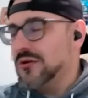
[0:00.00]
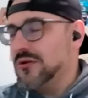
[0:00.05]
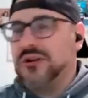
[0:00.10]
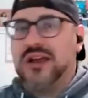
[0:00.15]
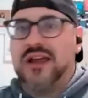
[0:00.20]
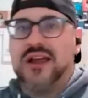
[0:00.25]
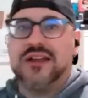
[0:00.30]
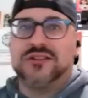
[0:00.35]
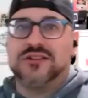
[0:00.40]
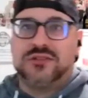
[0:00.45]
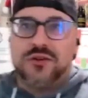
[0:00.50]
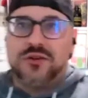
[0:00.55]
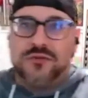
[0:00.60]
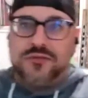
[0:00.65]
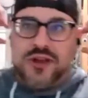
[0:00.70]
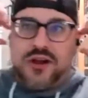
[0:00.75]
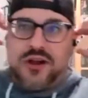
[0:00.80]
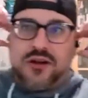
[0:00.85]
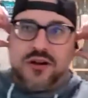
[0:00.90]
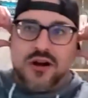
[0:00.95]
Okay, so
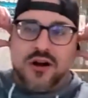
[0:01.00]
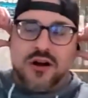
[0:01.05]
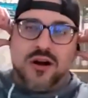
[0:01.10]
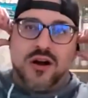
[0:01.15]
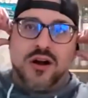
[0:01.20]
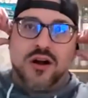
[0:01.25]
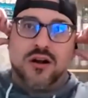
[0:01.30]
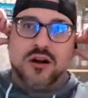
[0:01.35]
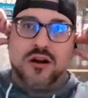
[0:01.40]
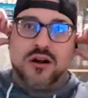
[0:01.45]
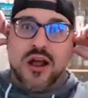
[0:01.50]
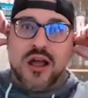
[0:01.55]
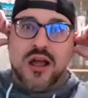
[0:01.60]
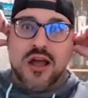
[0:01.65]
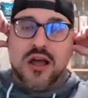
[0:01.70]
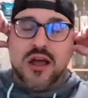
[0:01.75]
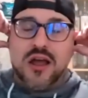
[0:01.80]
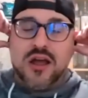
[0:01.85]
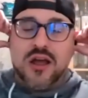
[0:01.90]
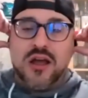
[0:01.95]
there are
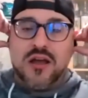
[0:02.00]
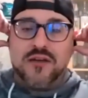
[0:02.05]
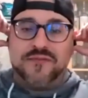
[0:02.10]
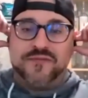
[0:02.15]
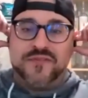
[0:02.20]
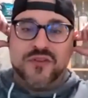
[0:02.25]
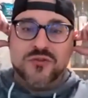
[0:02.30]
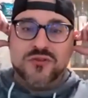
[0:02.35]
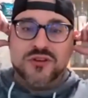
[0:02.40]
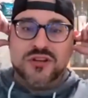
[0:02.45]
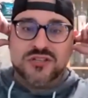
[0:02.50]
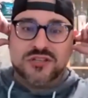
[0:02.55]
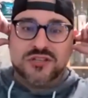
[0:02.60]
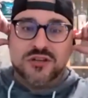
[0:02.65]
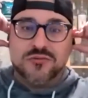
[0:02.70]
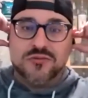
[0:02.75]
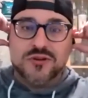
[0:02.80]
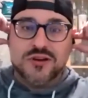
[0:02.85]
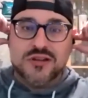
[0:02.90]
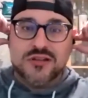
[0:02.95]
uh, a few
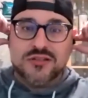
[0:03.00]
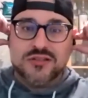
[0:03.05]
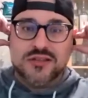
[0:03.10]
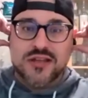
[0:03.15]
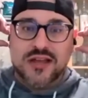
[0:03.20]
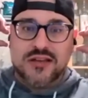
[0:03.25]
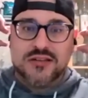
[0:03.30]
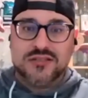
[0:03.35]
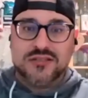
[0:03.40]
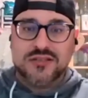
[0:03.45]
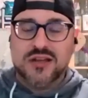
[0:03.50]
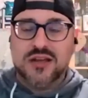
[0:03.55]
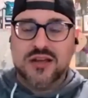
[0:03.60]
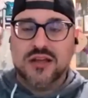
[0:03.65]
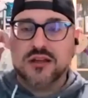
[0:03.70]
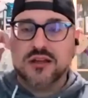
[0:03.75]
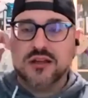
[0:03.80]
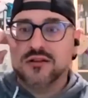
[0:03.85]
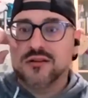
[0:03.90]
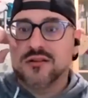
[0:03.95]
distilleries that
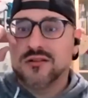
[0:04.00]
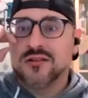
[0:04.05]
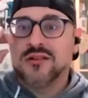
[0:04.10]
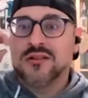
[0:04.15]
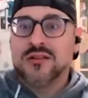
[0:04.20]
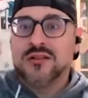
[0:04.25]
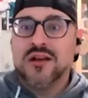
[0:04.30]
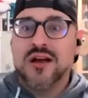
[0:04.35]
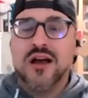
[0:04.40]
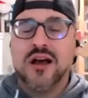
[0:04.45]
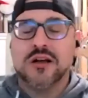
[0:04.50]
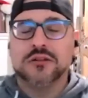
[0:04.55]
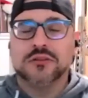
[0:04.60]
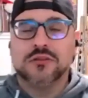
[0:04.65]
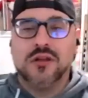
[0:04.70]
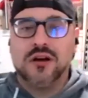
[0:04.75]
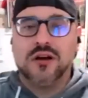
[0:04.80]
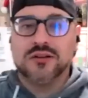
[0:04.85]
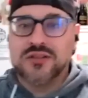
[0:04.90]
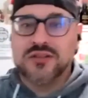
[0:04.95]
uh, uh,
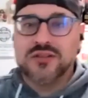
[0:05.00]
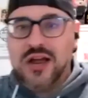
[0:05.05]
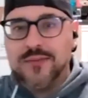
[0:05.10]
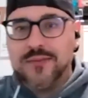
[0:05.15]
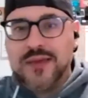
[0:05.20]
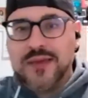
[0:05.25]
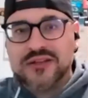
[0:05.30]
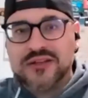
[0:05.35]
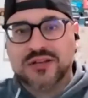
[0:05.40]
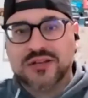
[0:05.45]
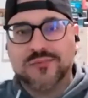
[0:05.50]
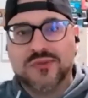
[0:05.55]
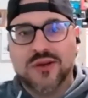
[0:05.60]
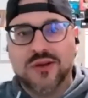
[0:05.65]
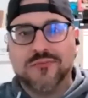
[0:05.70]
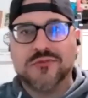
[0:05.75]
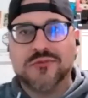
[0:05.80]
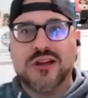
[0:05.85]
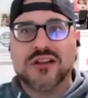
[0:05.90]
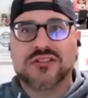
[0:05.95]
longtime
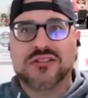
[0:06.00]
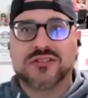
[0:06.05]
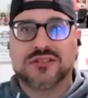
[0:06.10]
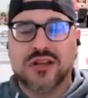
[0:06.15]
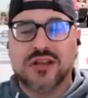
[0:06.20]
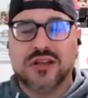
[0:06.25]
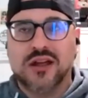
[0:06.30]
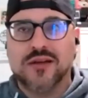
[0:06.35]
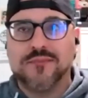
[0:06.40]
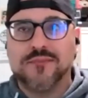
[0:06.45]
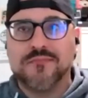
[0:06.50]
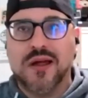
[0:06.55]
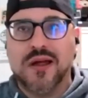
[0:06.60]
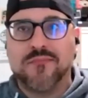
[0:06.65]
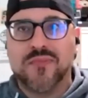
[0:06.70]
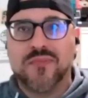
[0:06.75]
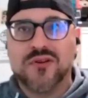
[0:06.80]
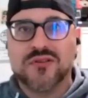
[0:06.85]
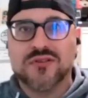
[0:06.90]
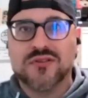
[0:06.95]
SMWS uh,
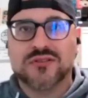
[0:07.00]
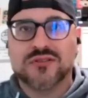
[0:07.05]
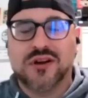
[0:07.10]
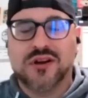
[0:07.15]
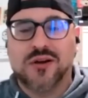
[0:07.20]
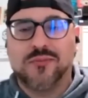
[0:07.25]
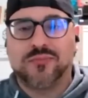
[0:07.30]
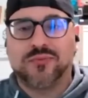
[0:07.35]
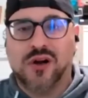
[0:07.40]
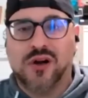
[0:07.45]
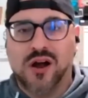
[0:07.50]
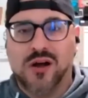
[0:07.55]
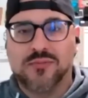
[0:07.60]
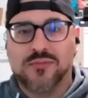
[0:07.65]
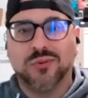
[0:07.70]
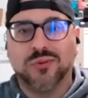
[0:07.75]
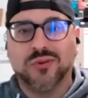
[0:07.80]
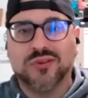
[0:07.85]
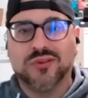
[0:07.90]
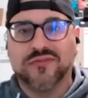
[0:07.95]
members are
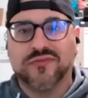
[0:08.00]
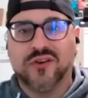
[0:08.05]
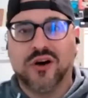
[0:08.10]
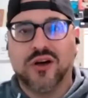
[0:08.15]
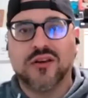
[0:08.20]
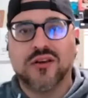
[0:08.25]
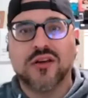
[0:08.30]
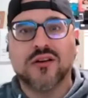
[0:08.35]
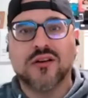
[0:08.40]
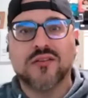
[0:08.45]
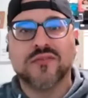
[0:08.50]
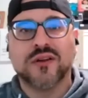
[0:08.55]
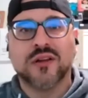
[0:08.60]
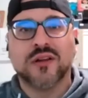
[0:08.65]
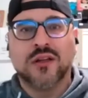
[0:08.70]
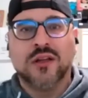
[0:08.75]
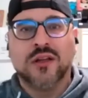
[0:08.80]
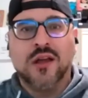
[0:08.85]
probably fond of.